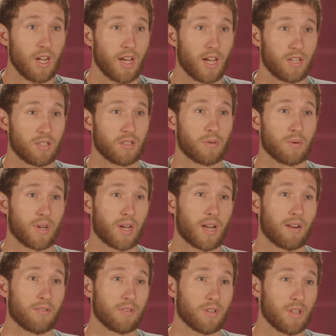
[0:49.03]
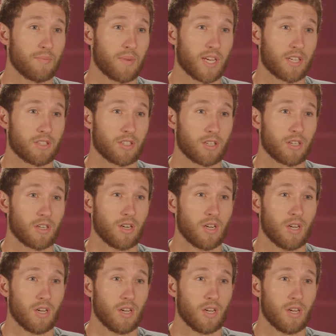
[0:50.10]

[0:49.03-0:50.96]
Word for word: And so we got to really make sure